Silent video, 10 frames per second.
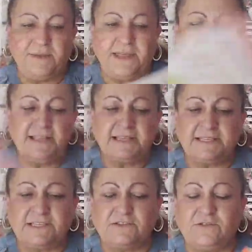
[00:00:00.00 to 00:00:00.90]
But I think
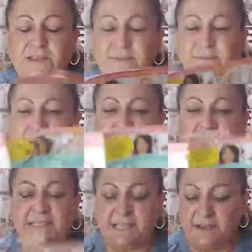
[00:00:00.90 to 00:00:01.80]
there's a
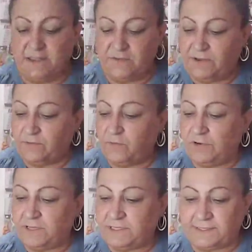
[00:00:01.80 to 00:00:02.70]
place here that you can
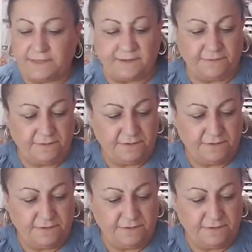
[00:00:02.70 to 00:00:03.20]
order this stuff.